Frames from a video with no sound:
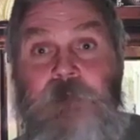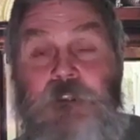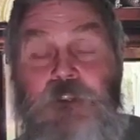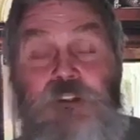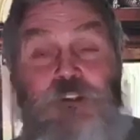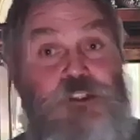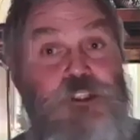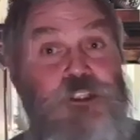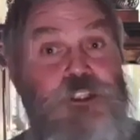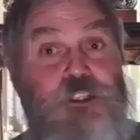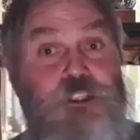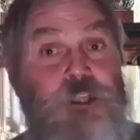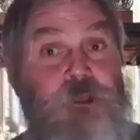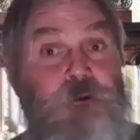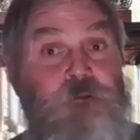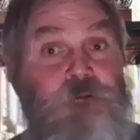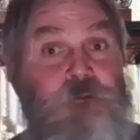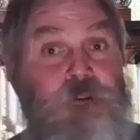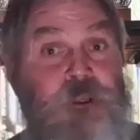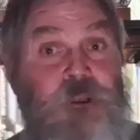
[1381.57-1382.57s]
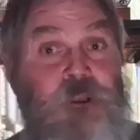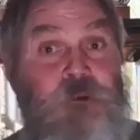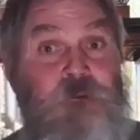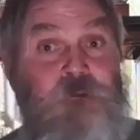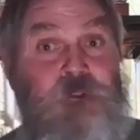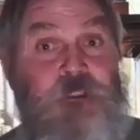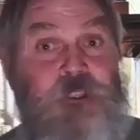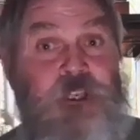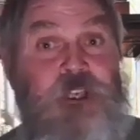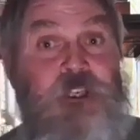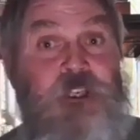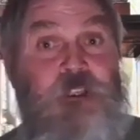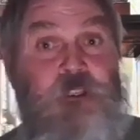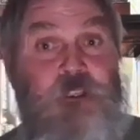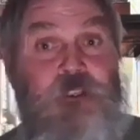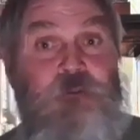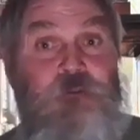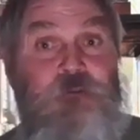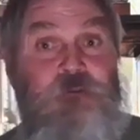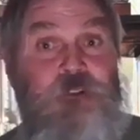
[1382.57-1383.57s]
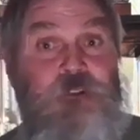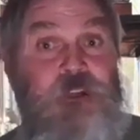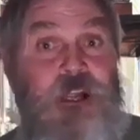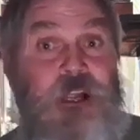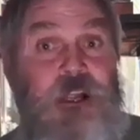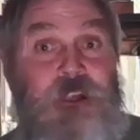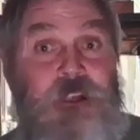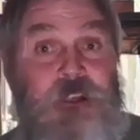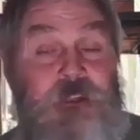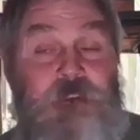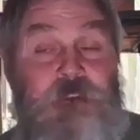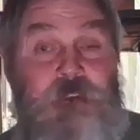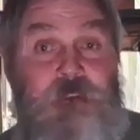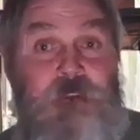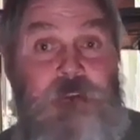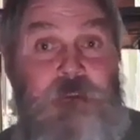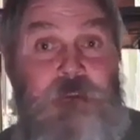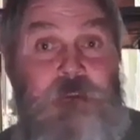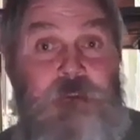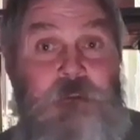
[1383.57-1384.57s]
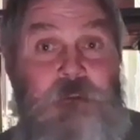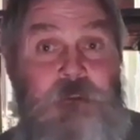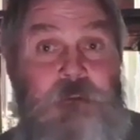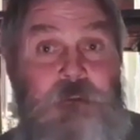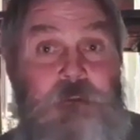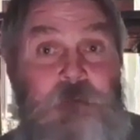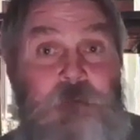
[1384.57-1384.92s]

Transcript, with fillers: upon him, you don't know that that includes God.